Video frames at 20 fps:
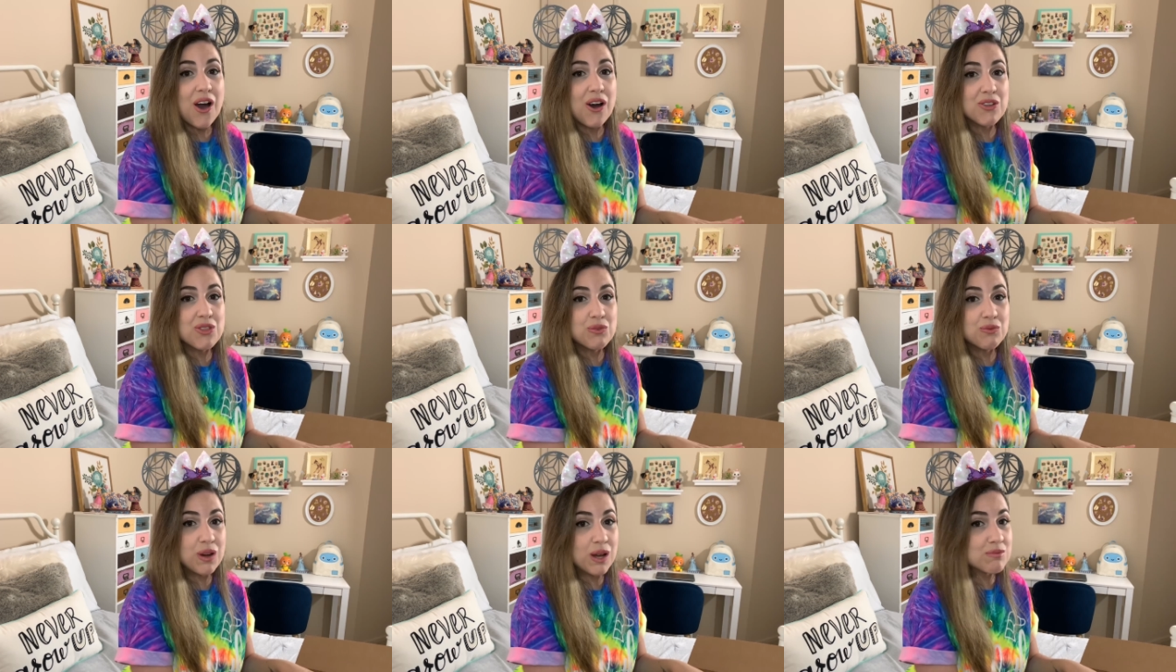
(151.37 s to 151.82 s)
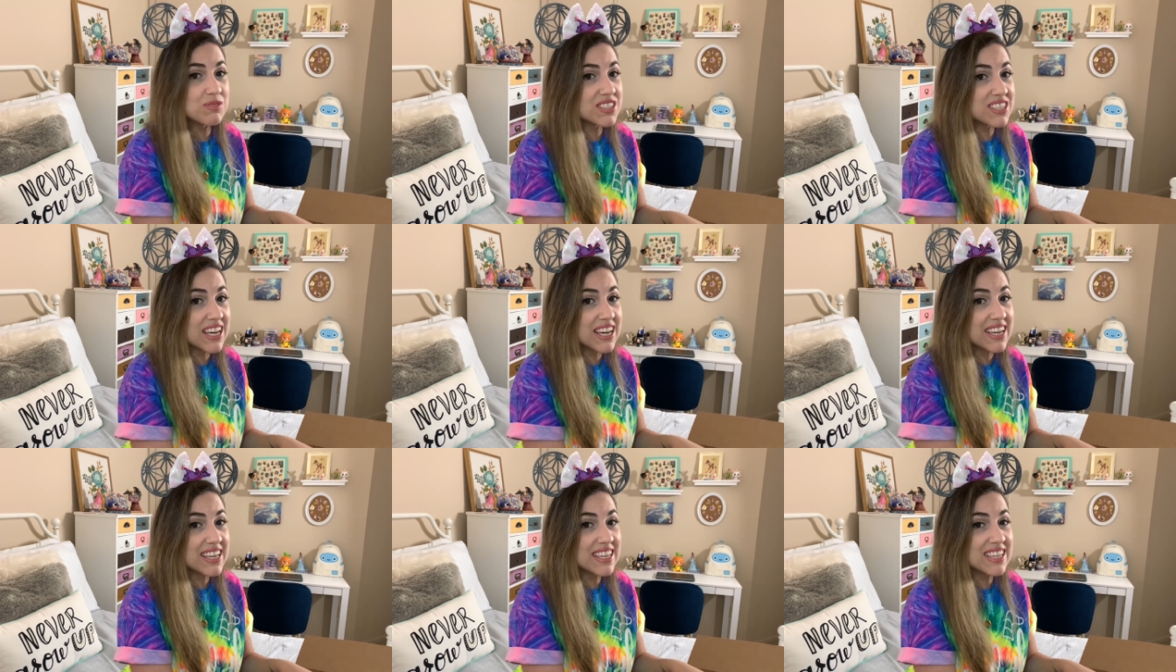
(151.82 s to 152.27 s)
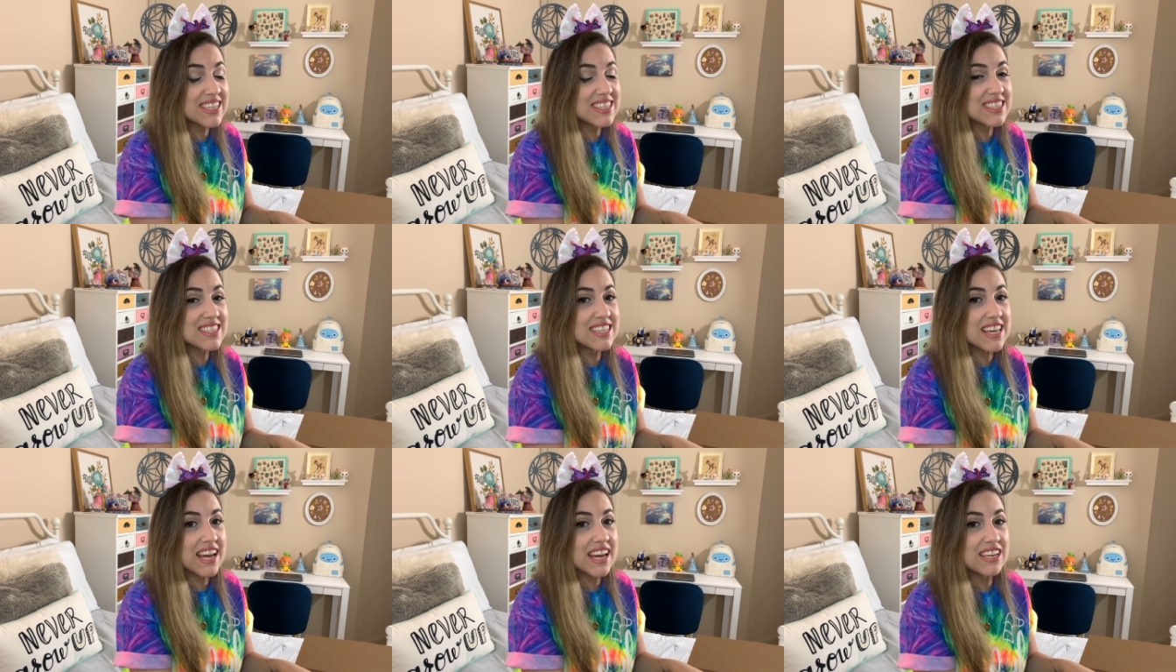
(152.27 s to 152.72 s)
on the website, it
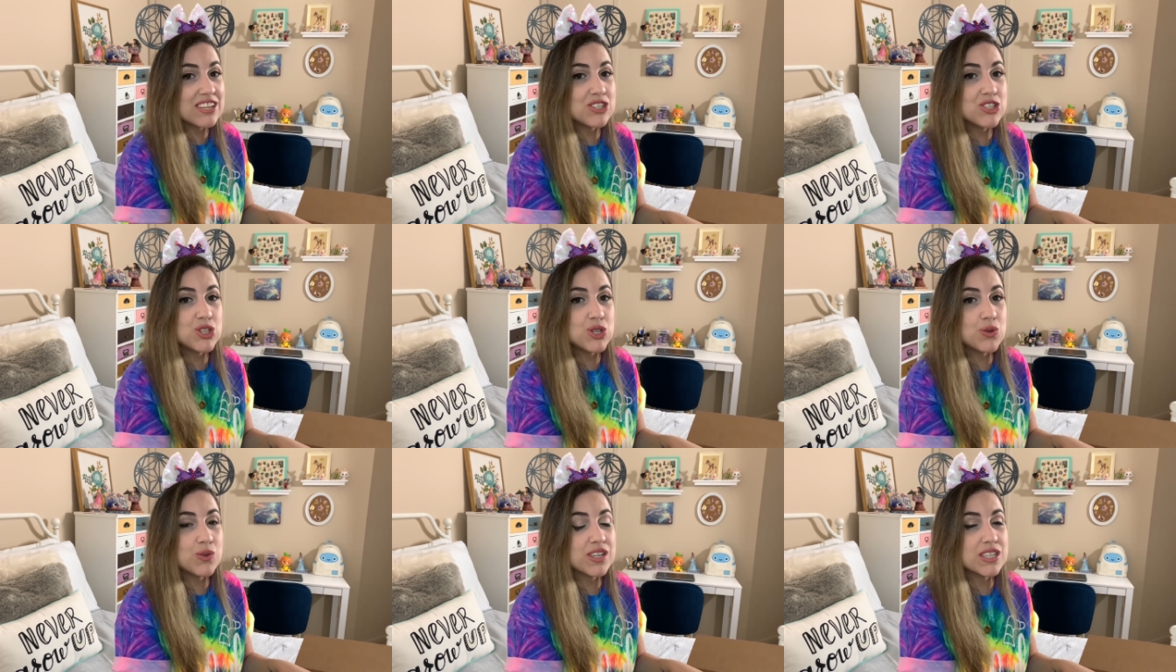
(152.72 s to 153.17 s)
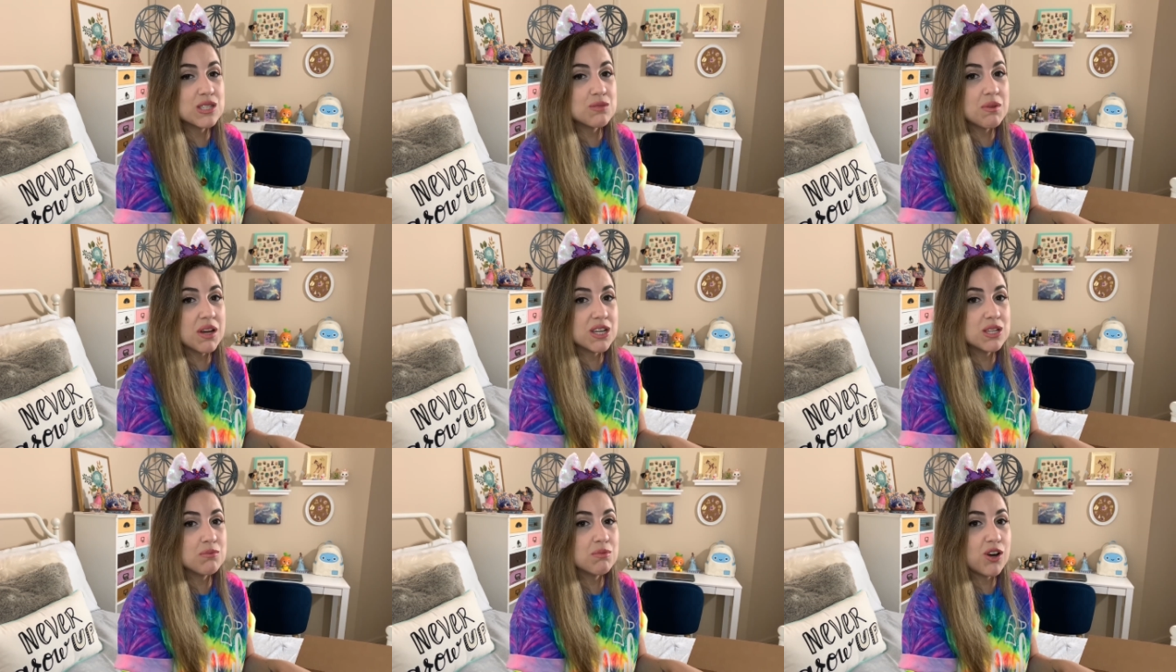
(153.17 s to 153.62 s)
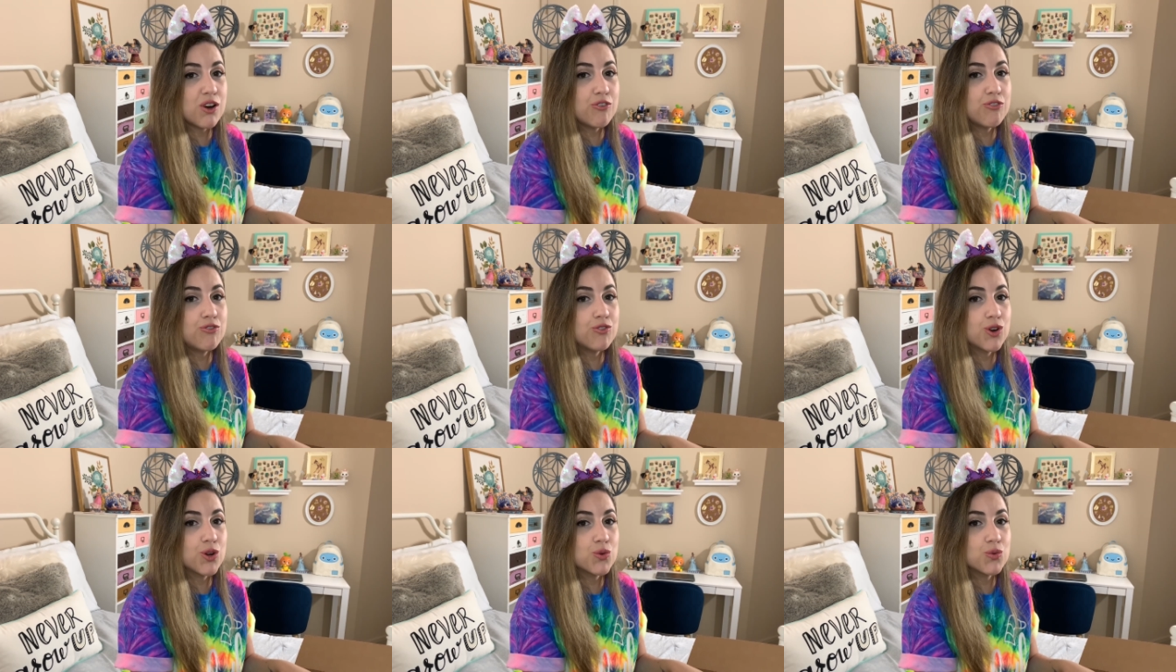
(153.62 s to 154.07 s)
said to expect about
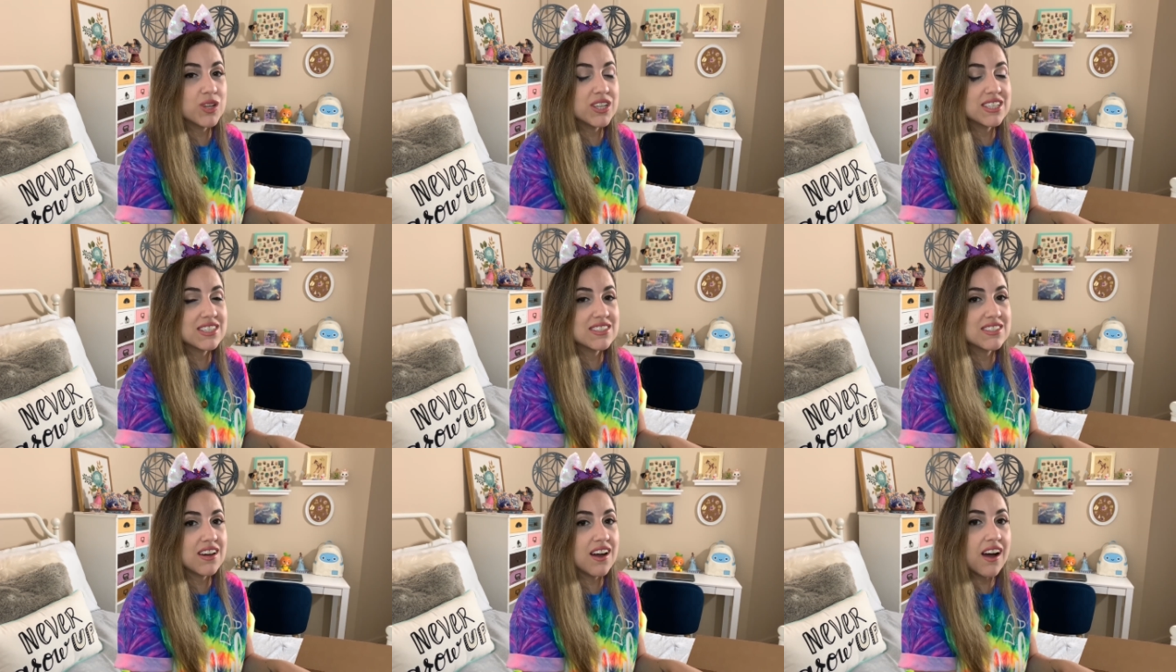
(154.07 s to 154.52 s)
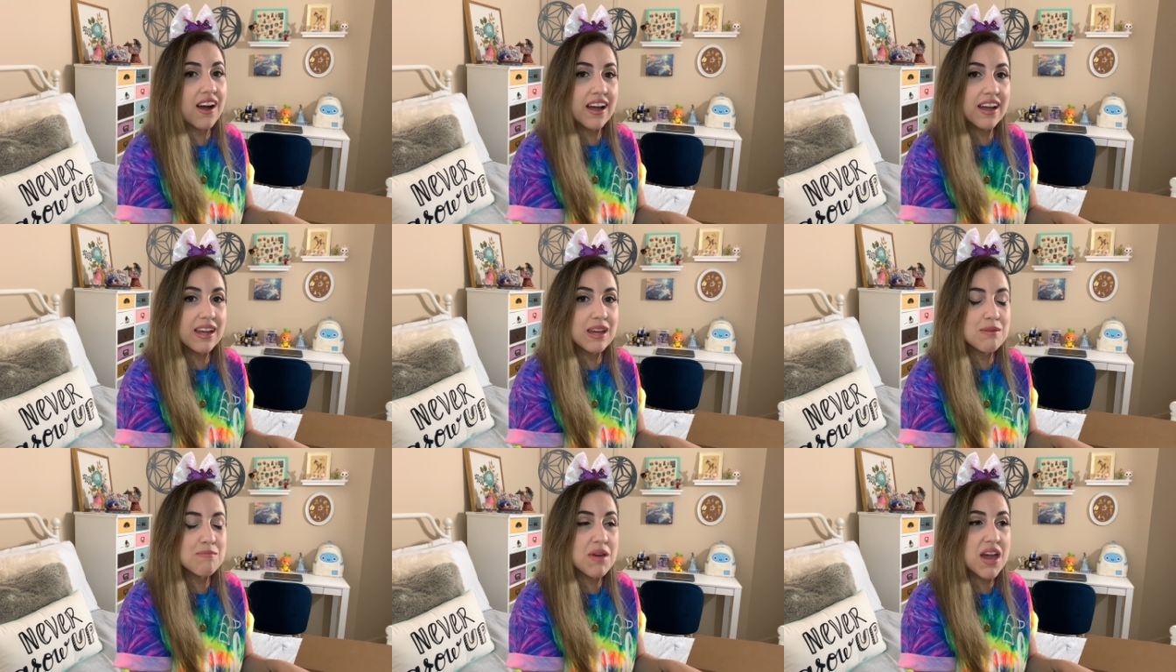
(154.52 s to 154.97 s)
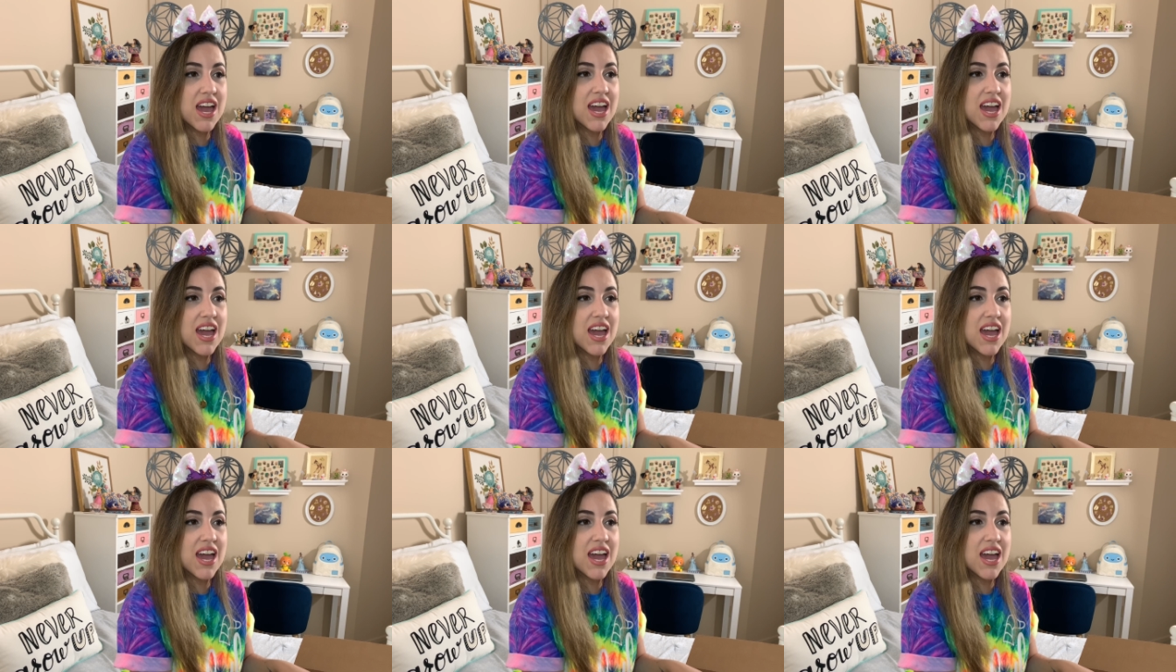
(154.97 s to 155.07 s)
four weeks time.